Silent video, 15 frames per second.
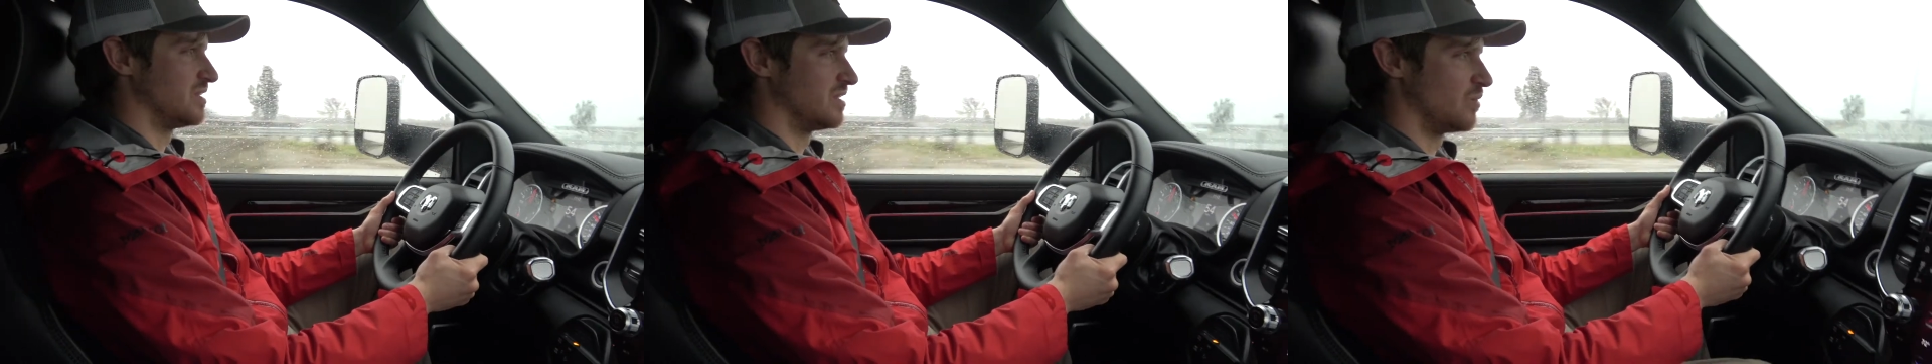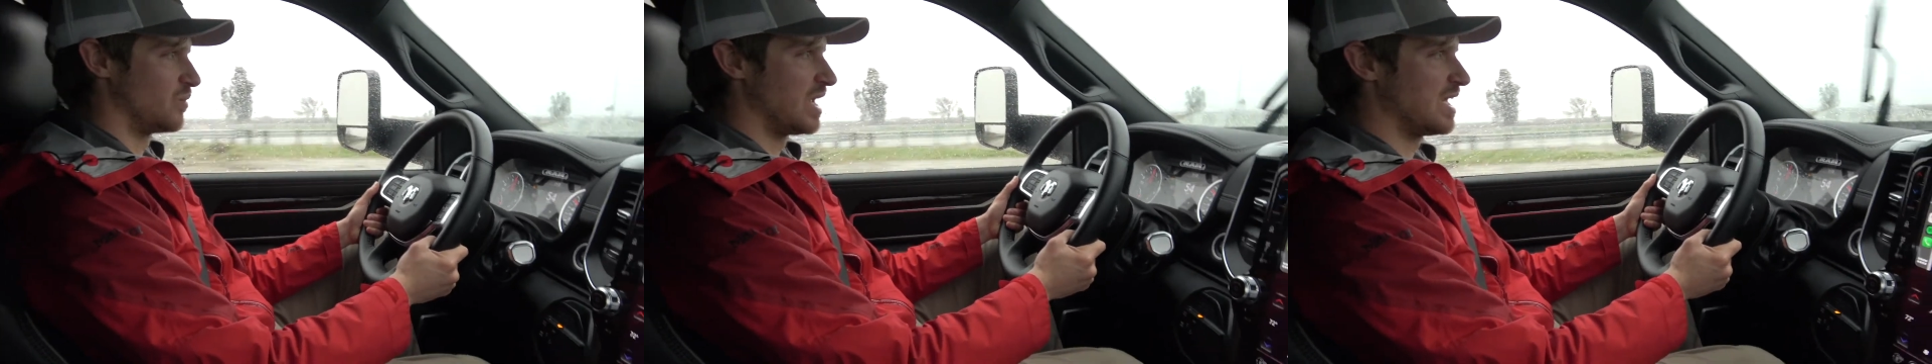
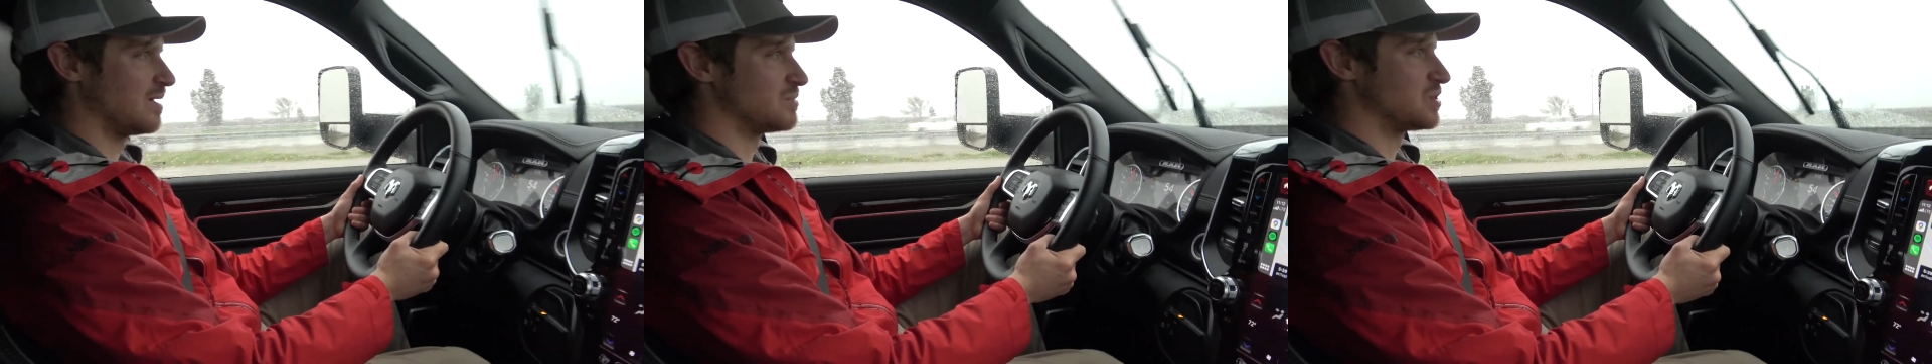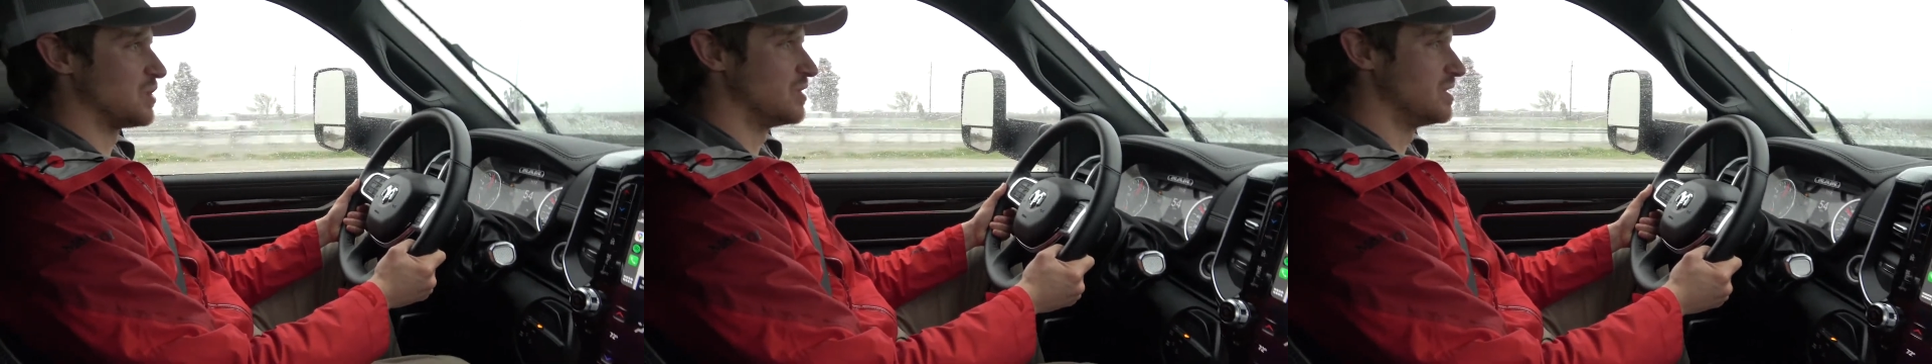The
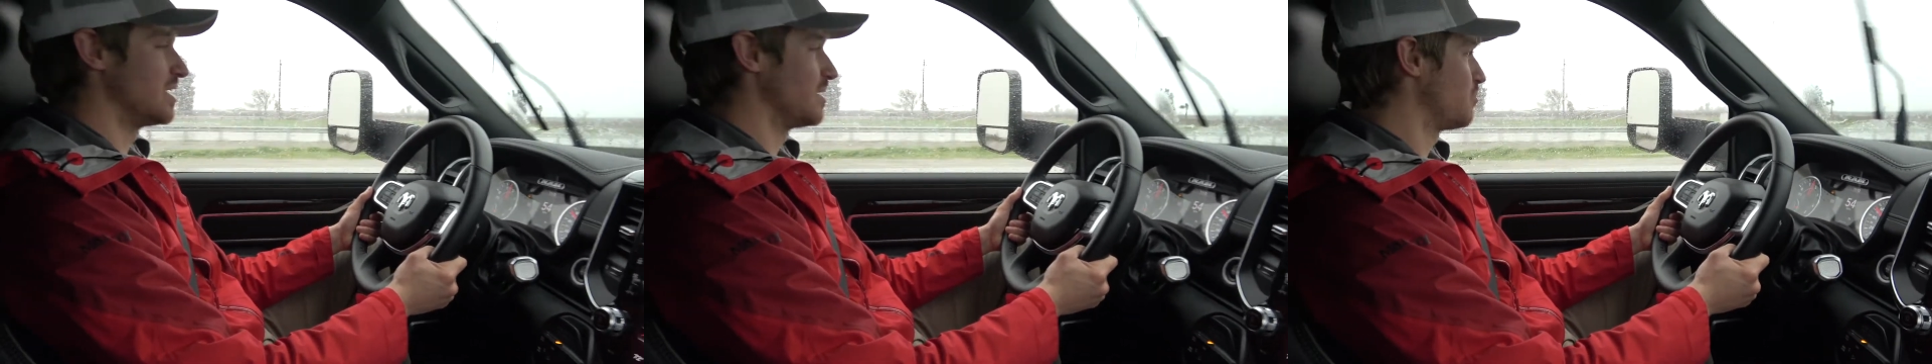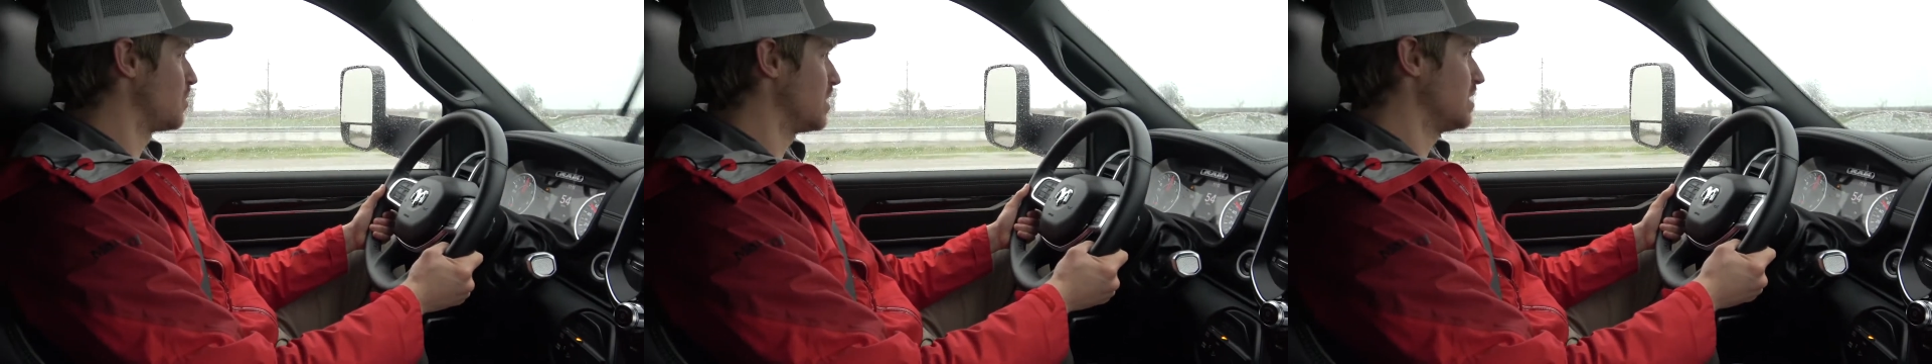ram's holding
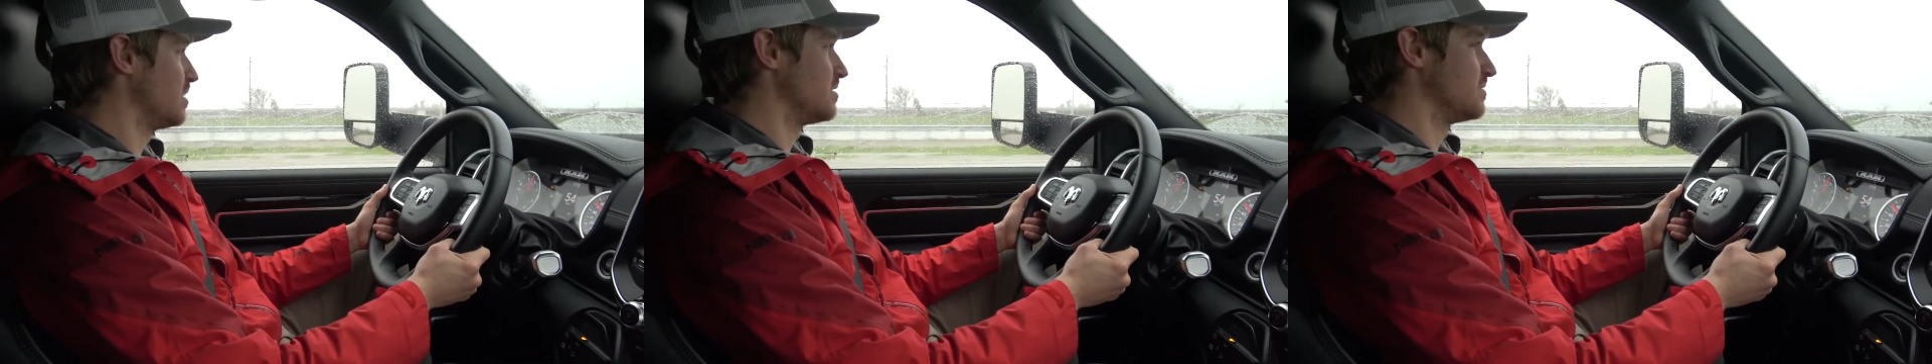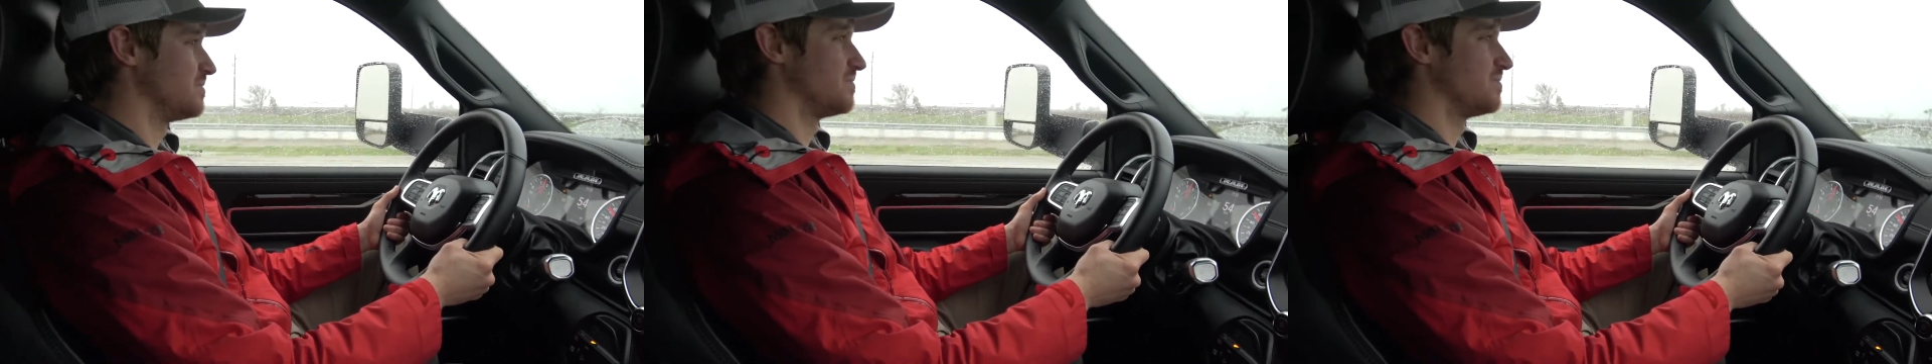up
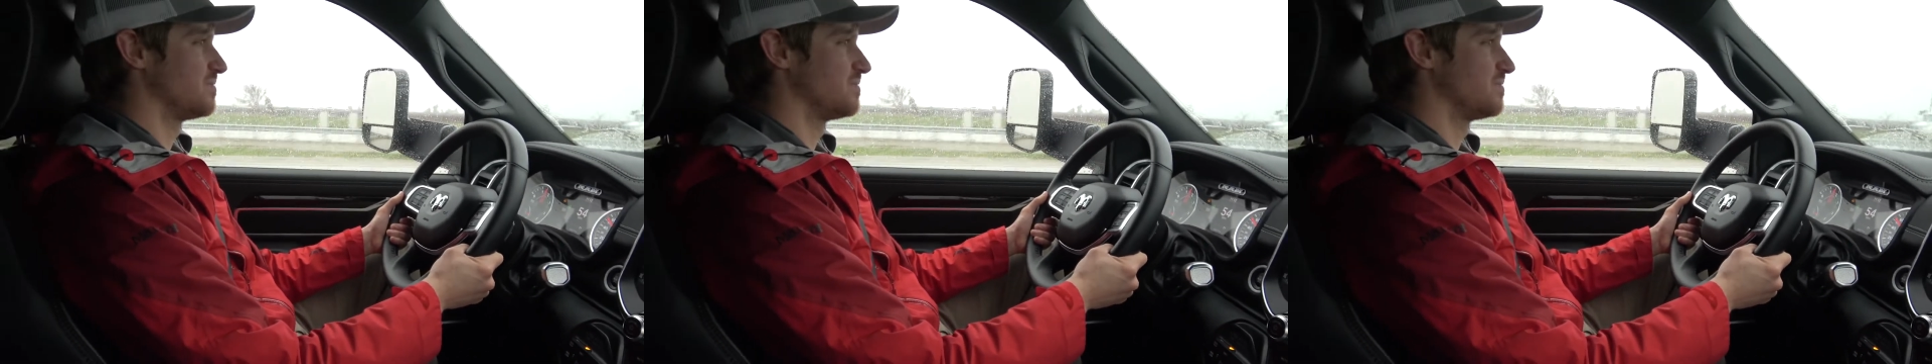well.